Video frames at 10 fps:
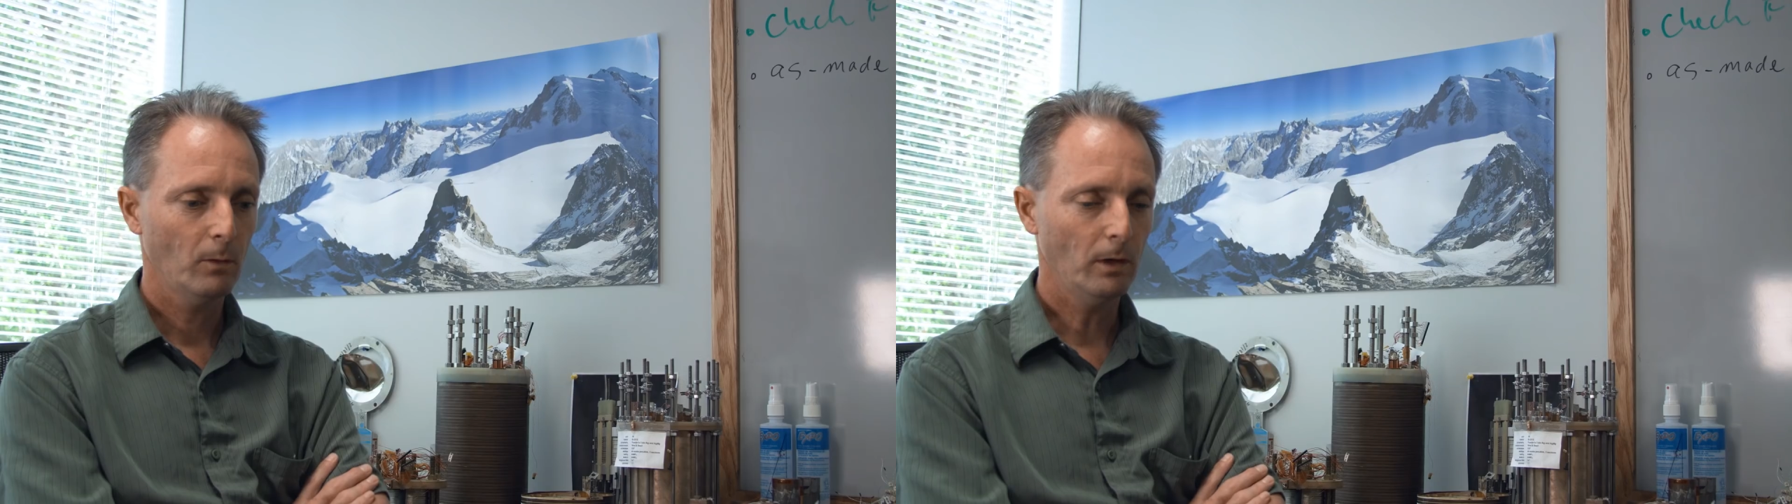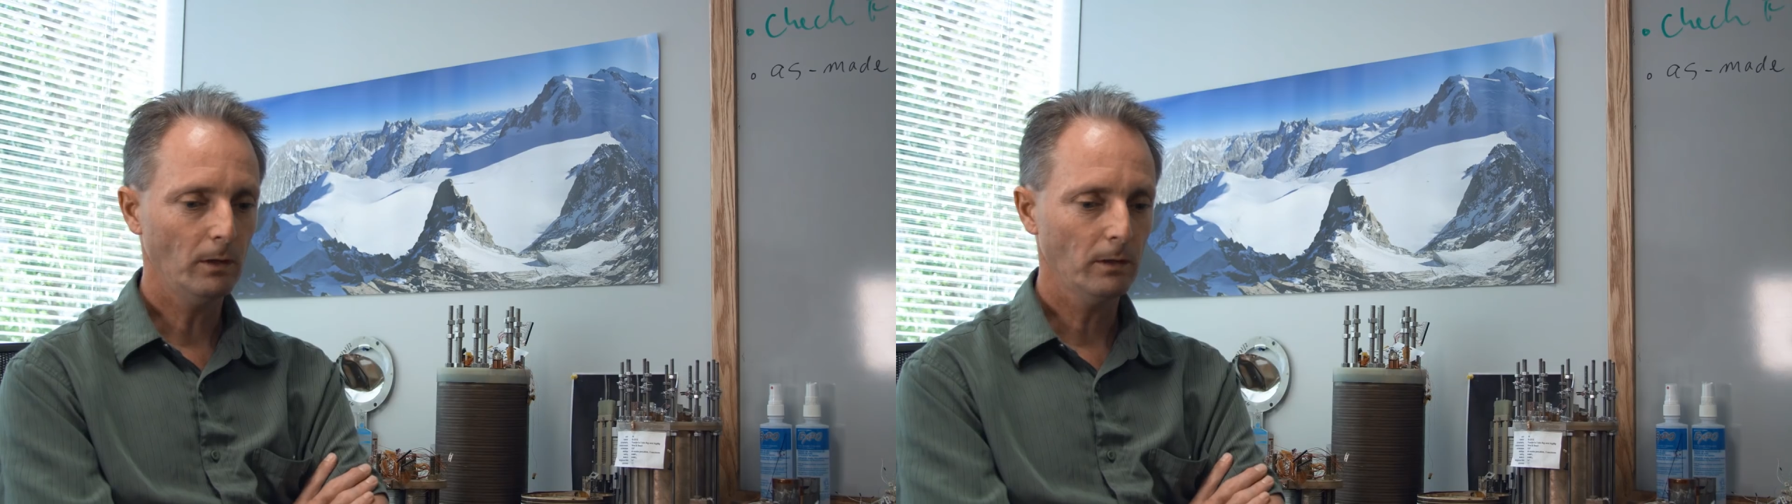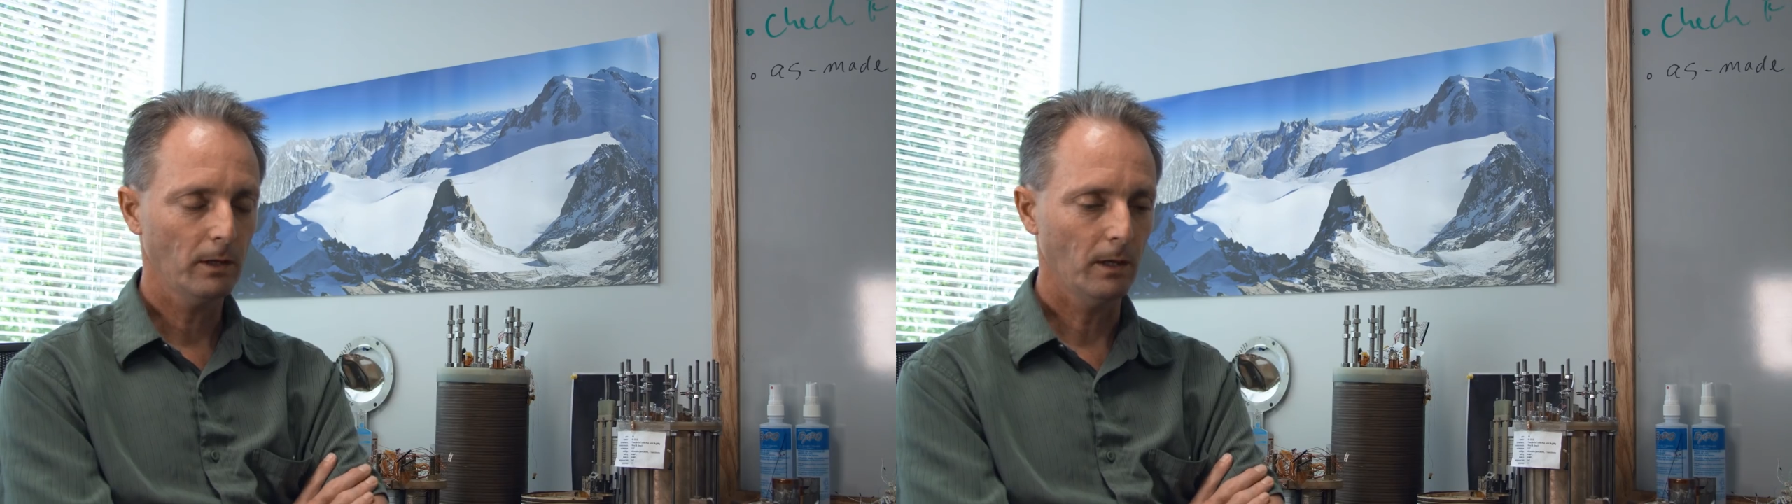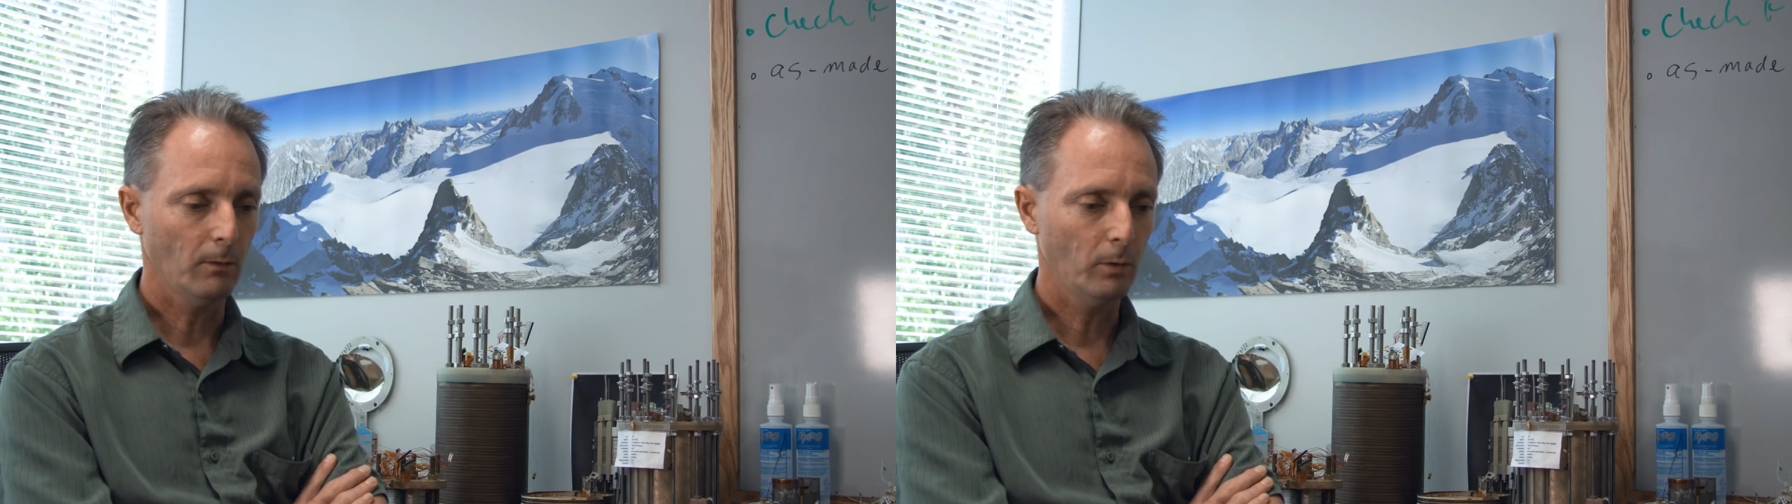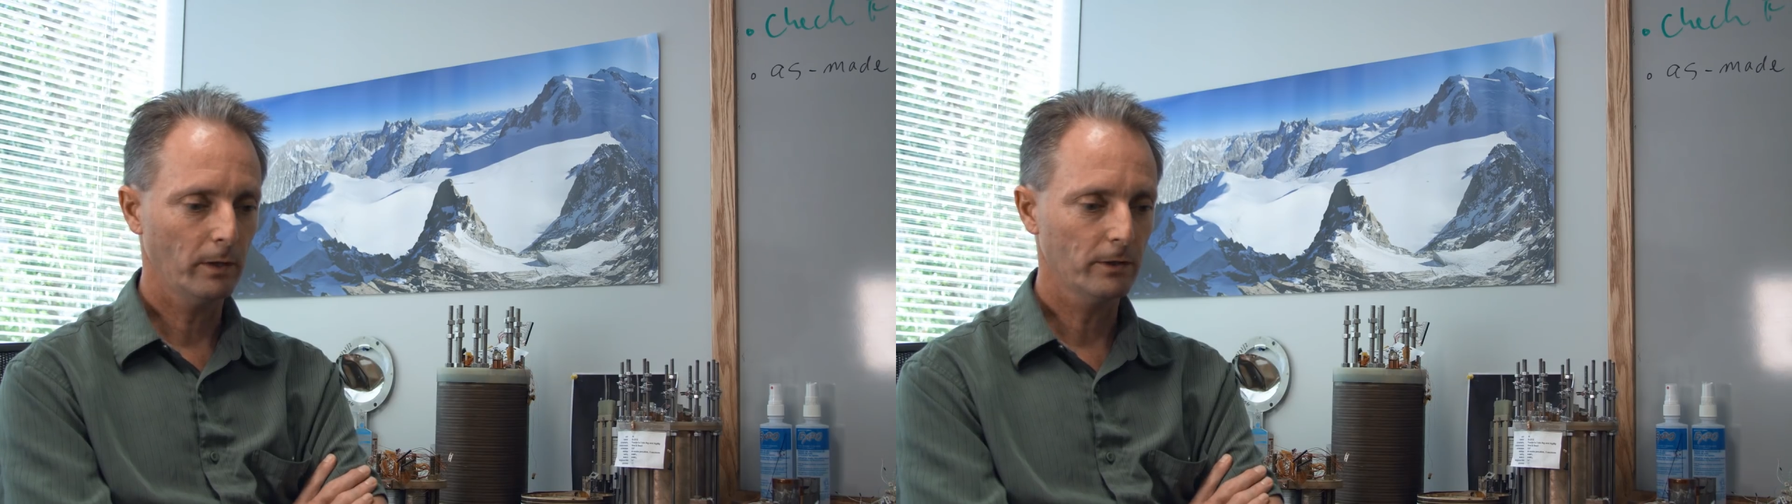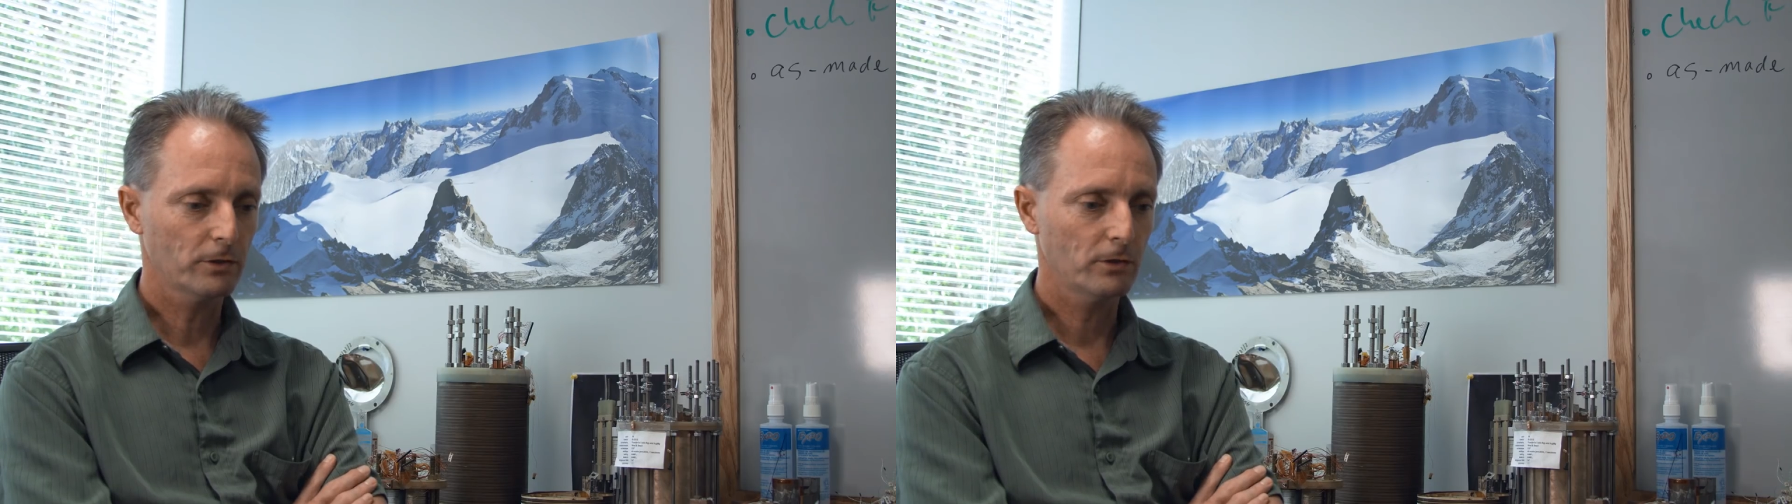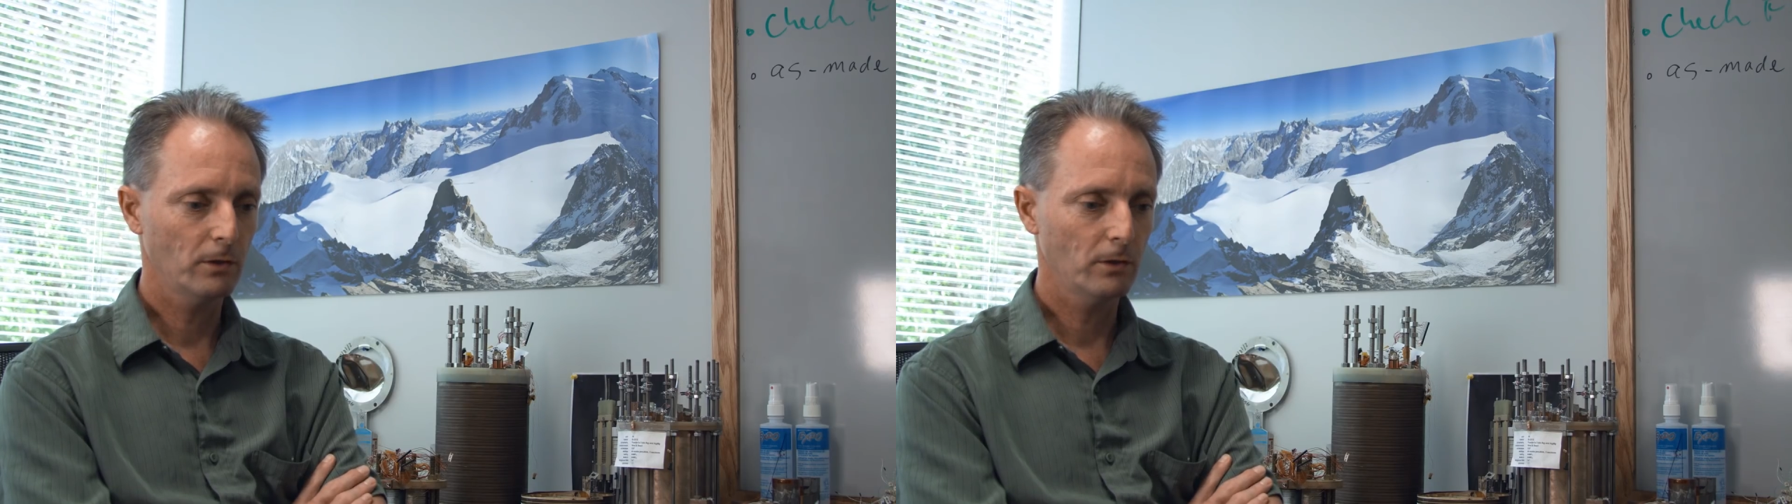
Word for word: Well, uh, what is